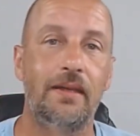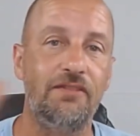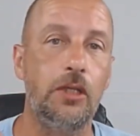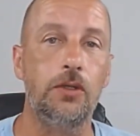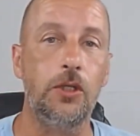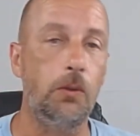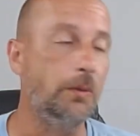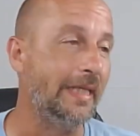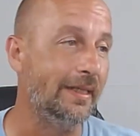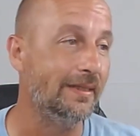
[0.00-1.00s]
If you don't know who
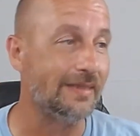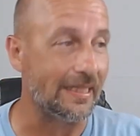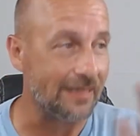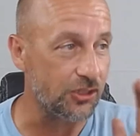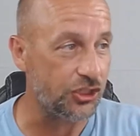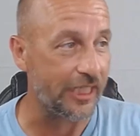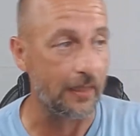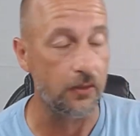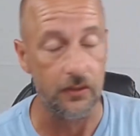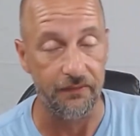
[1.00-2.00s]
he is, that's his
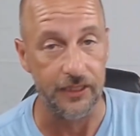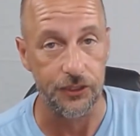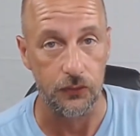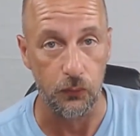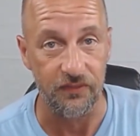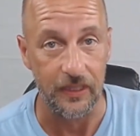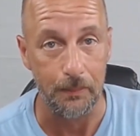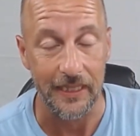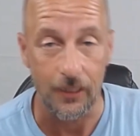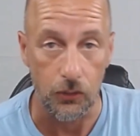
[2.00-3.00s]
channel, Adventures with
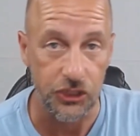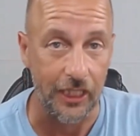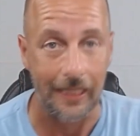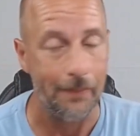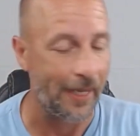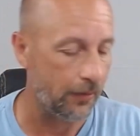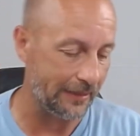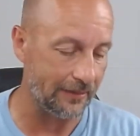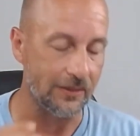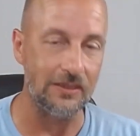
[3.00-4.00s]
VP. Go check him out.
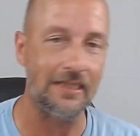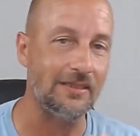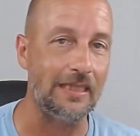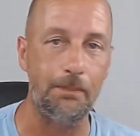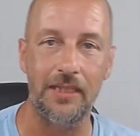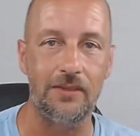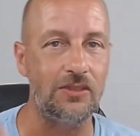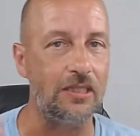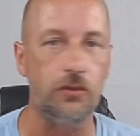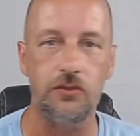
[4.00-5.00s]
He does Disney pins.
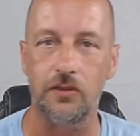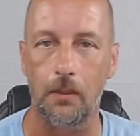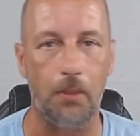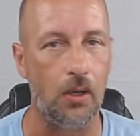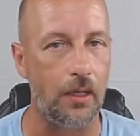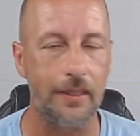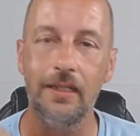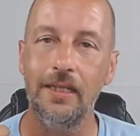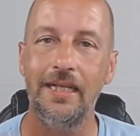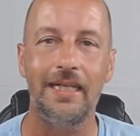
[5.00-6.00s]
He goes to the park.
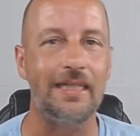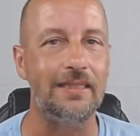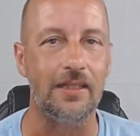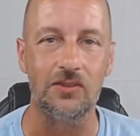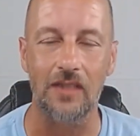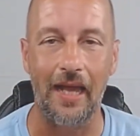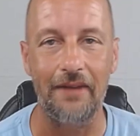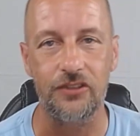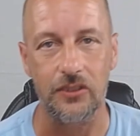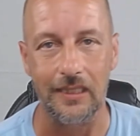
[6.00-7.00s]
He does
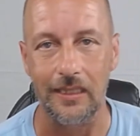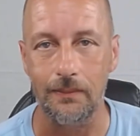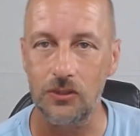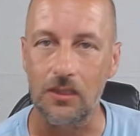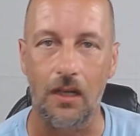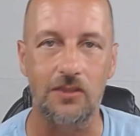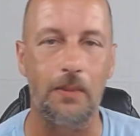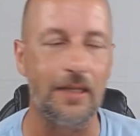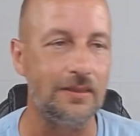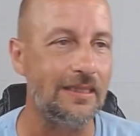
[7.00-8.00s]
live streams, talks
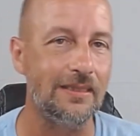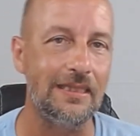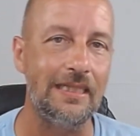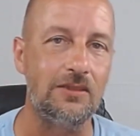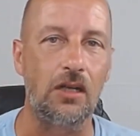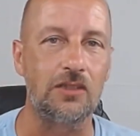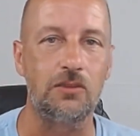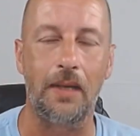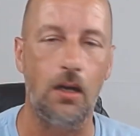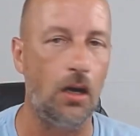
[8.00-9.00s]
about Disney, talks
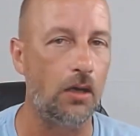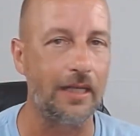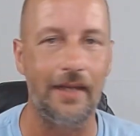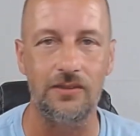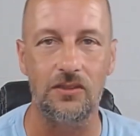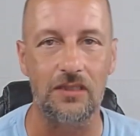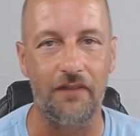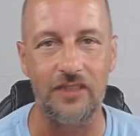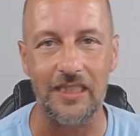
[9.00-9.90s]
about all kinds of stuff.